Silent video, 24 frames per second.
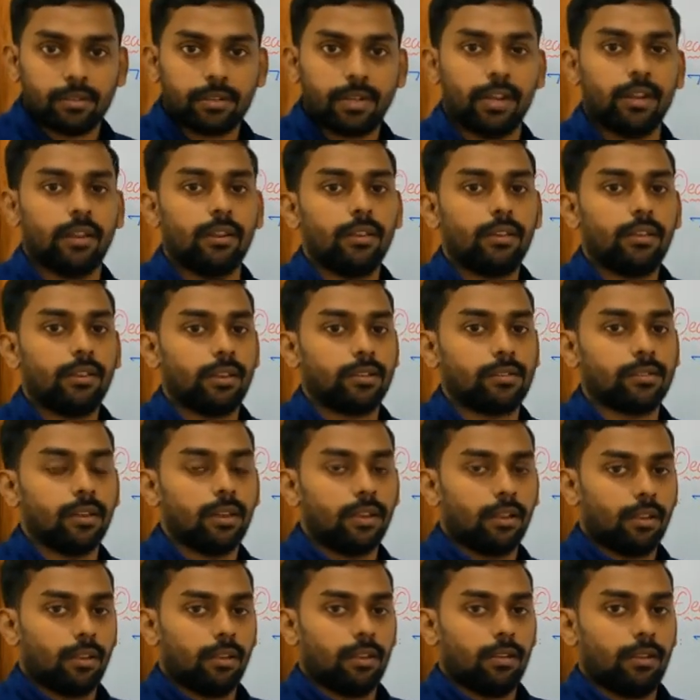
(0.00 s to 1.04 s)
Okay. Yes.
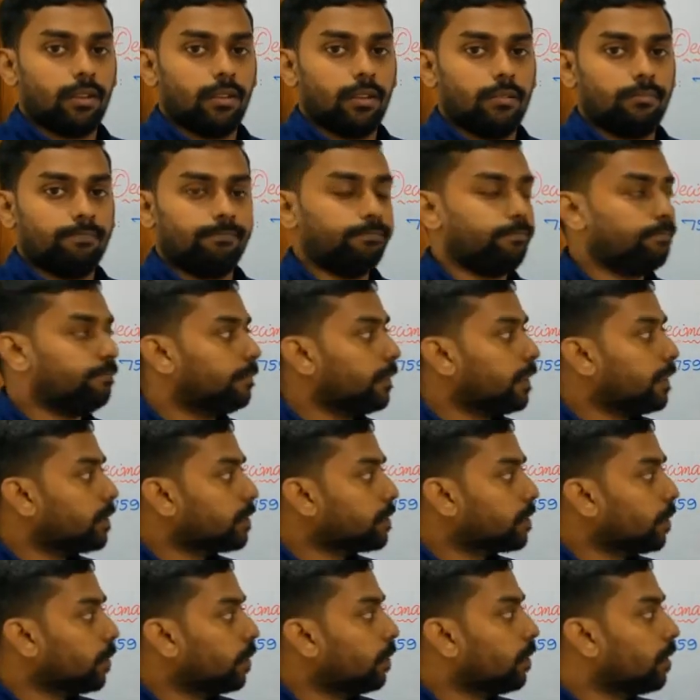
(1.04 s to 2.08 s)

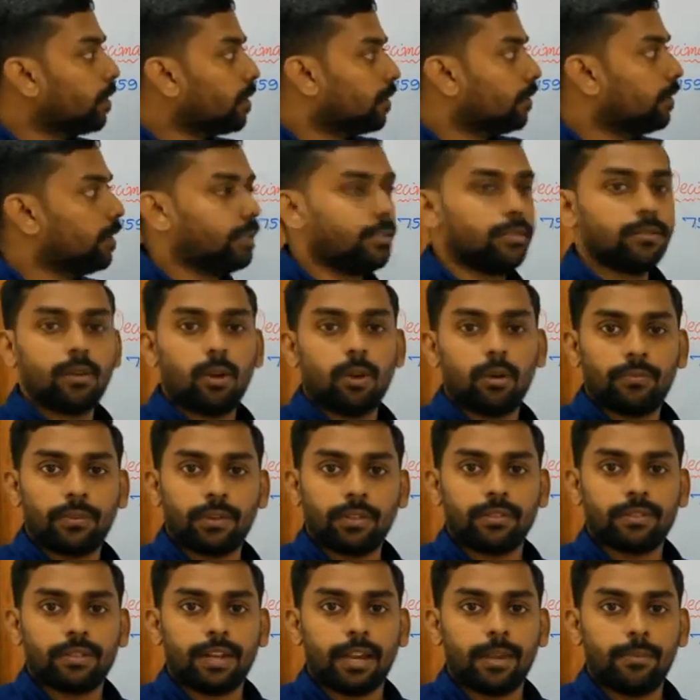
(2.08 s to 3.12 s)
So this is all for
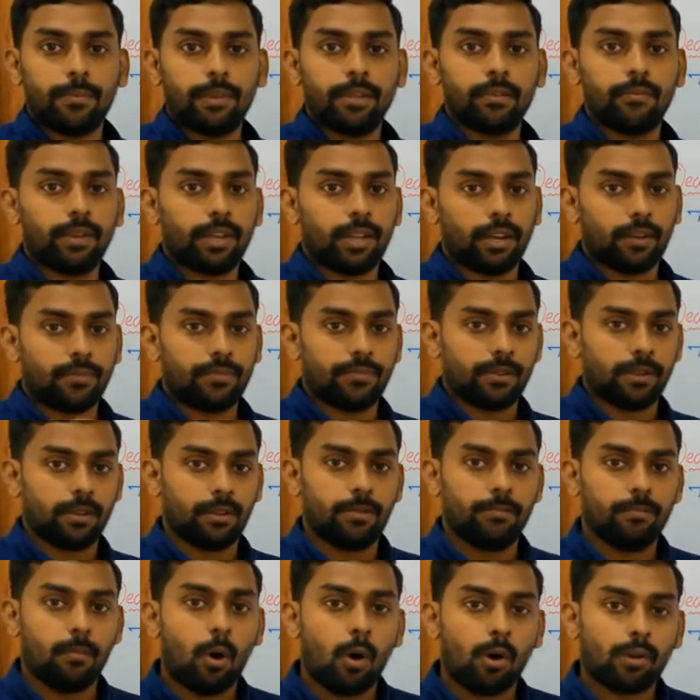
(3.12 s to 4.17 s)
the time being. We can
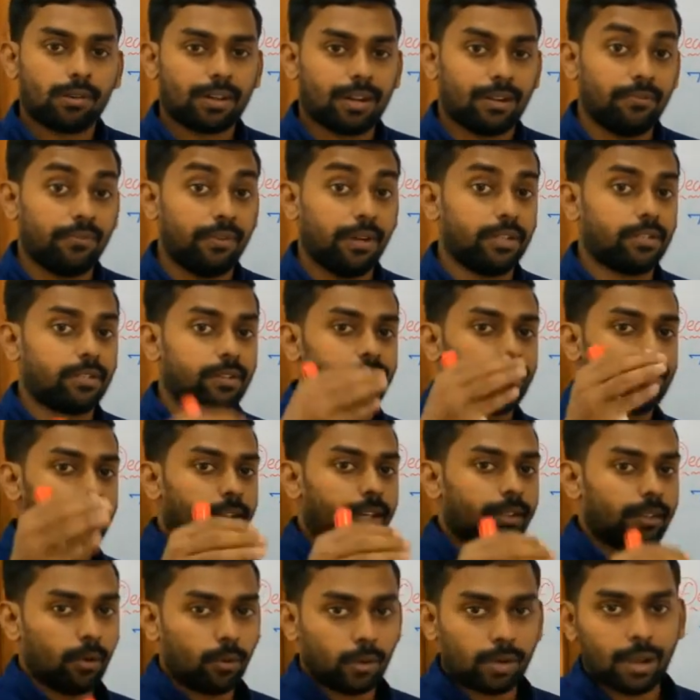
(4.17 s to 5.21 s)
have more conversions
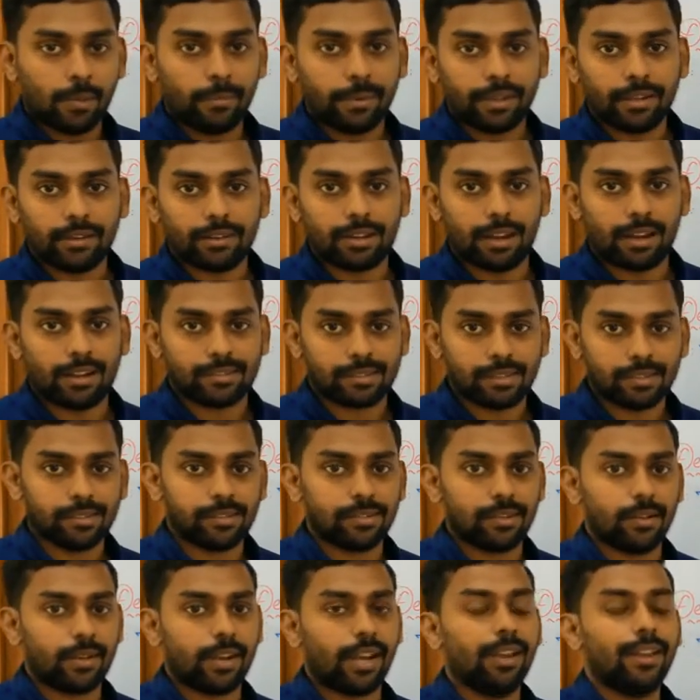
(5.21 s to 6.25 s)
in our coming
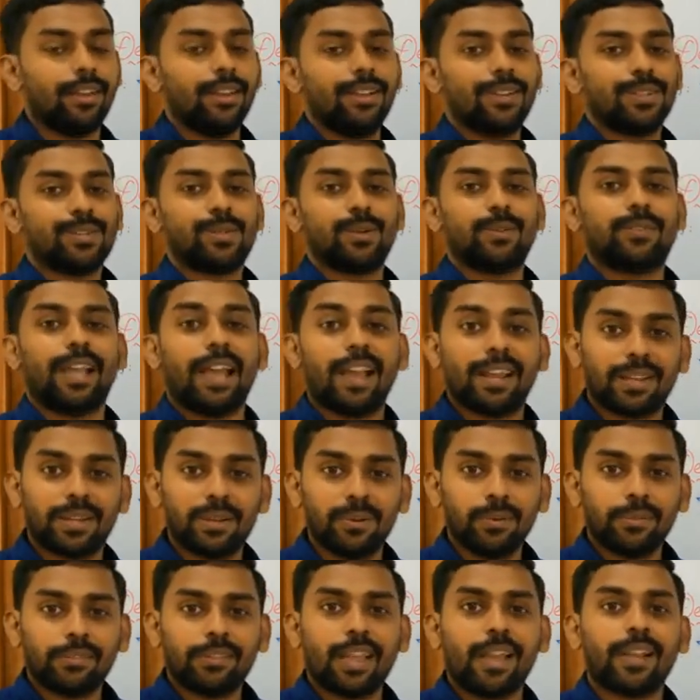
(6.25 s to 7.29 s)
classes. Okay. So thank
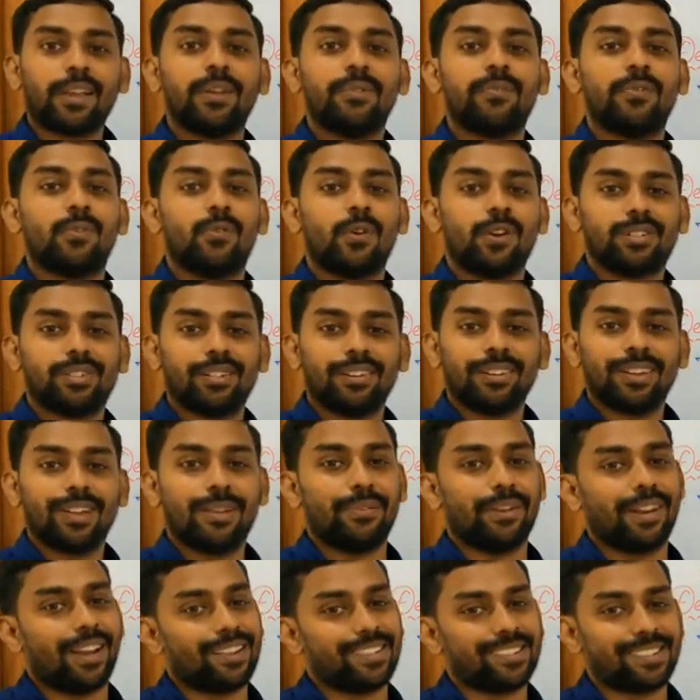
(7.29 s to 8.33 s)
you for watching.
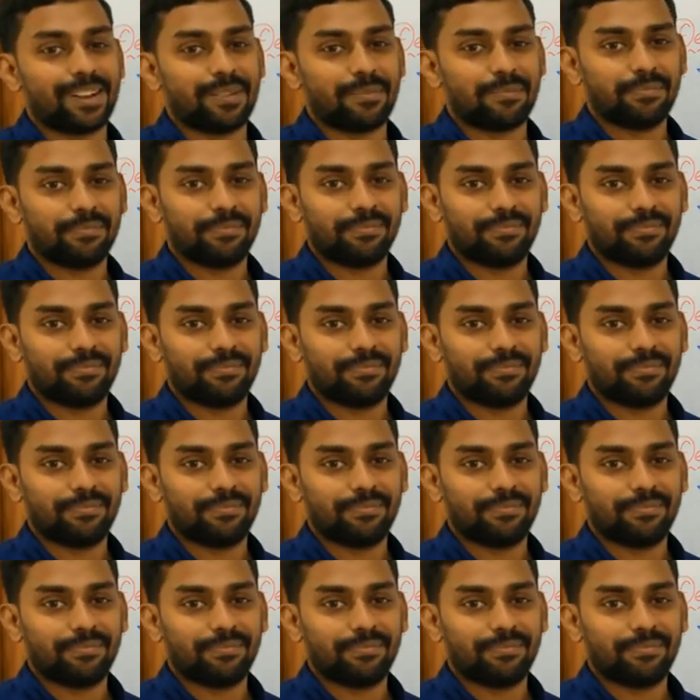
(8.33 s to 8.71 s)
Have a nice time.